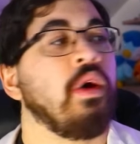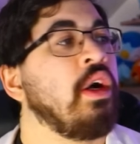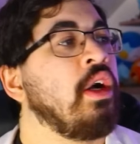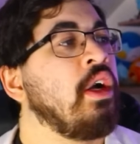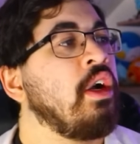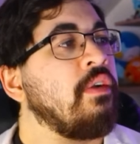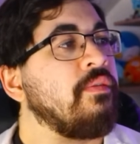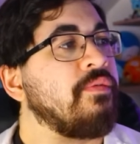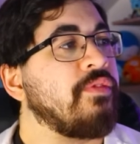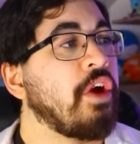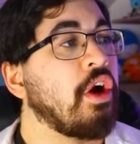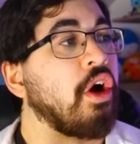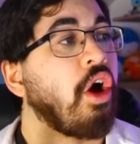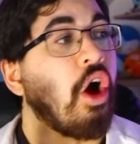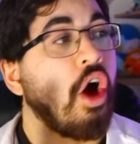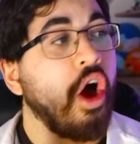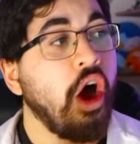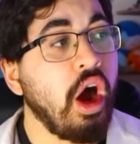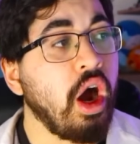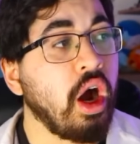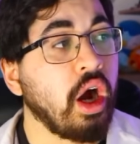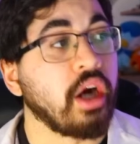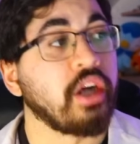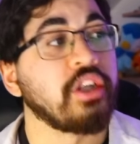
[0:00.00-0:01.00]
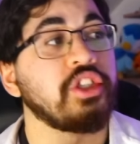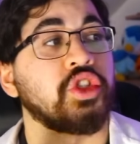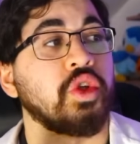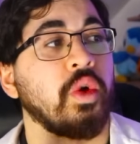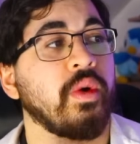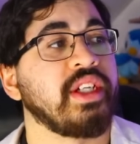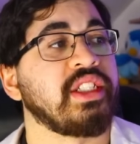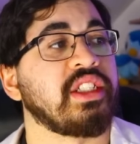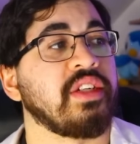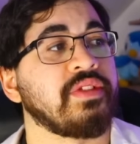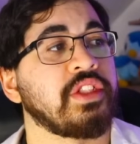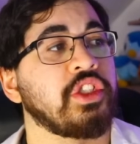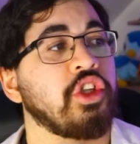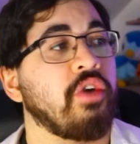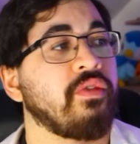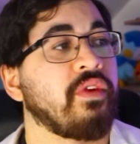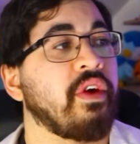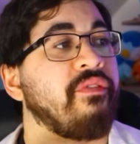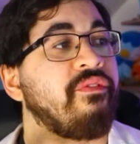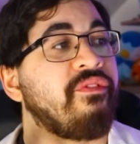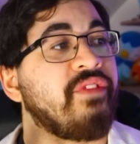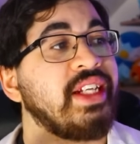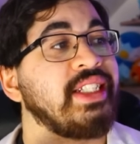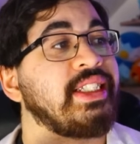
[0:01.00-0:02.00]
There are stories of Snover
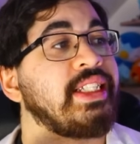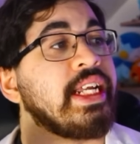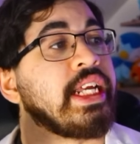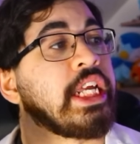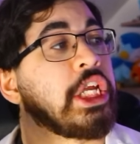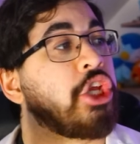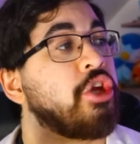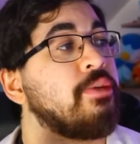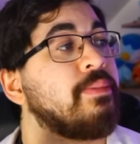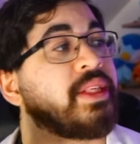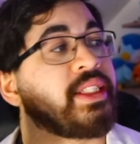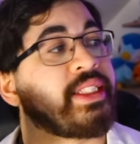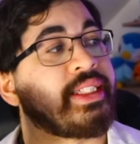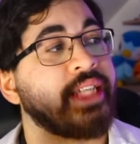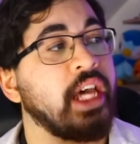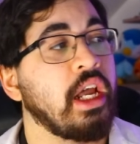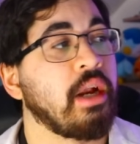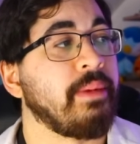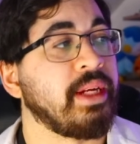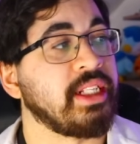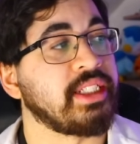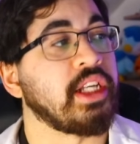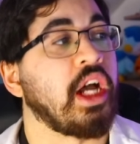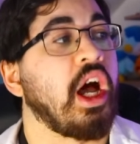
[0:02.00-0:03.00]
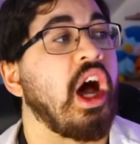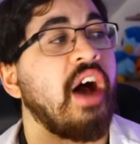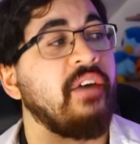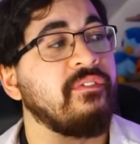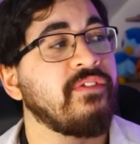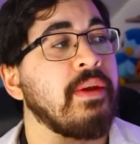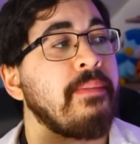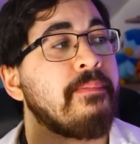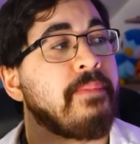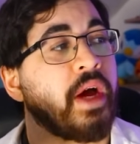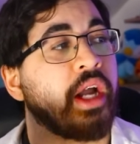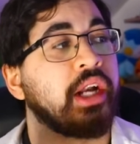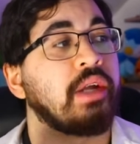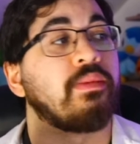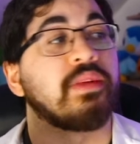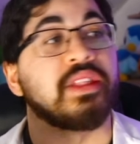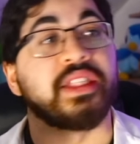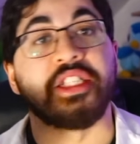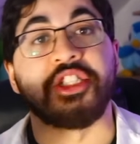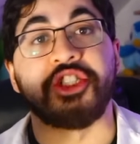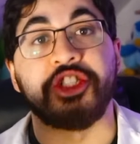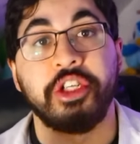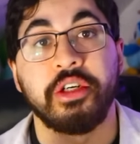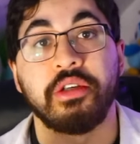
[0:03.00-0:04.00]
visiting human settlements, often bonding with the
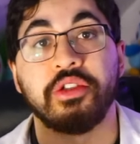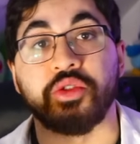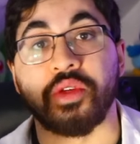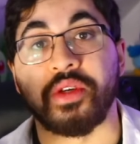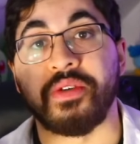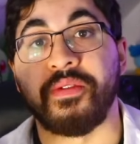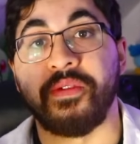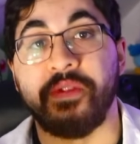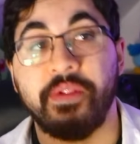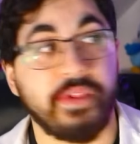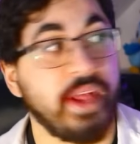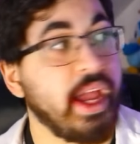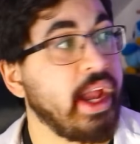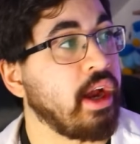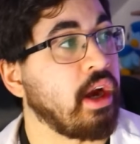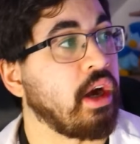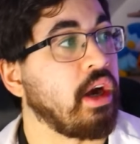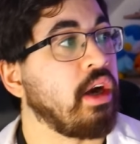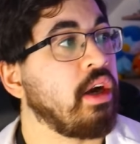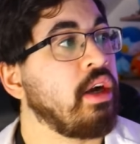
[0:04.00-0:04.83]
children there.